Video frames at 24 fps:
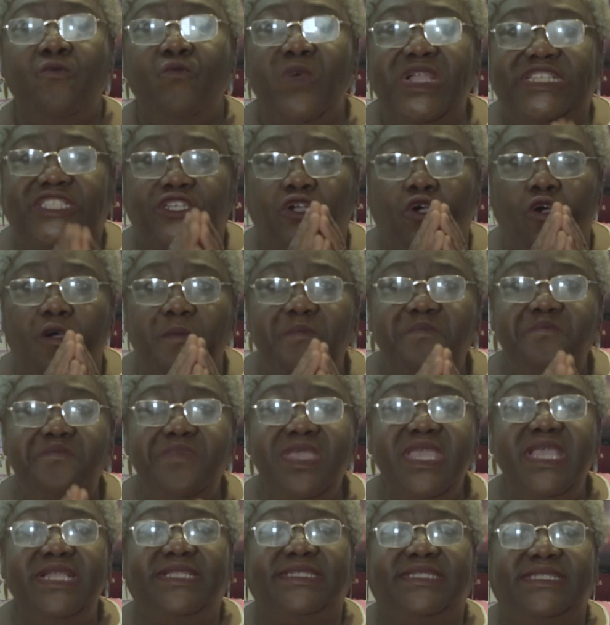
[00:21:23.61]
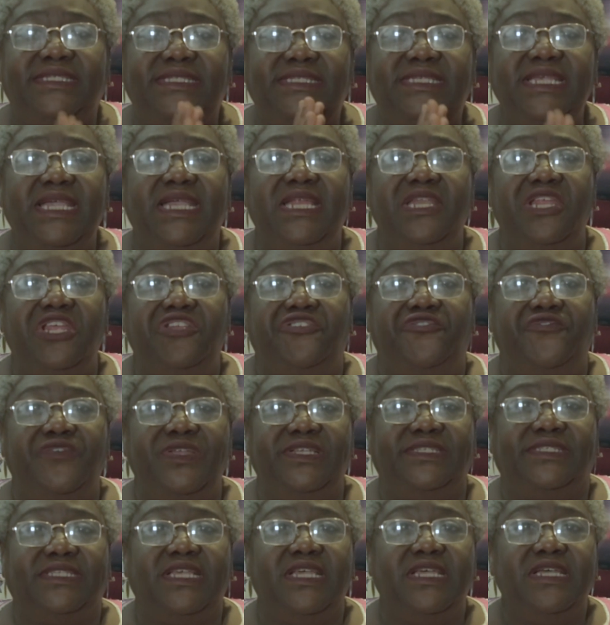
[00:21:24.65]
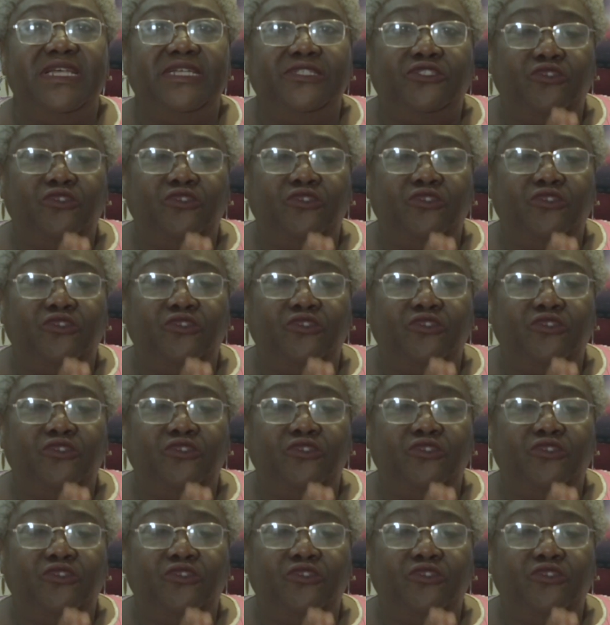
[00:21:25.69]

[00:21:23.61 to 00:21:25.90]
which commits signatories